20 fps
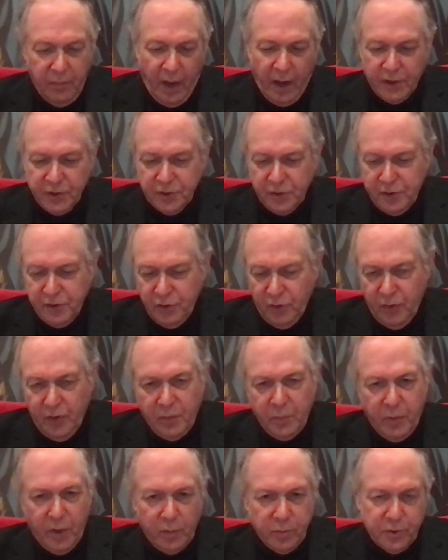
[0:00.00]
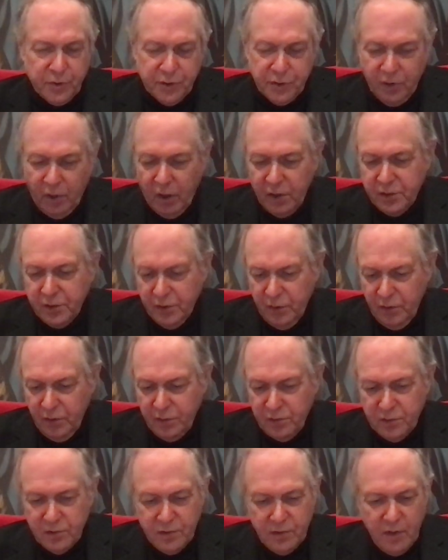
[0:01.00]
actually doing published
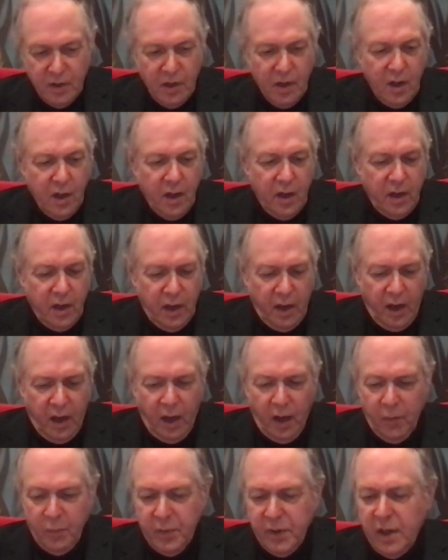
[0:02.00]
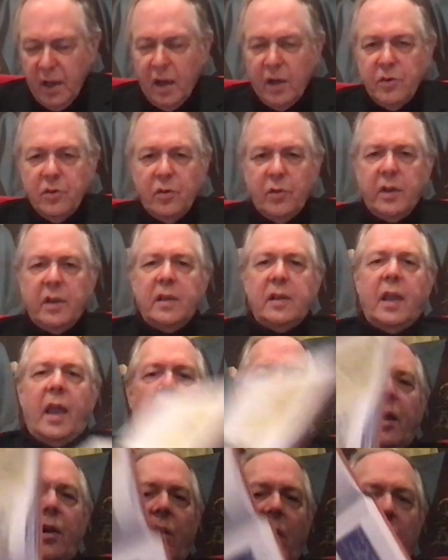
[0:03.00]
cartoons, and began doing
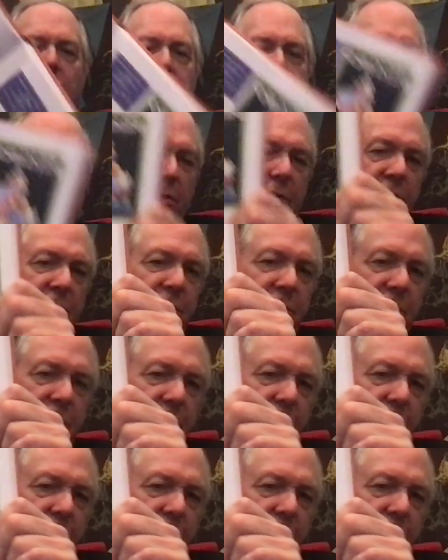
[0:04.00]
gag cartoons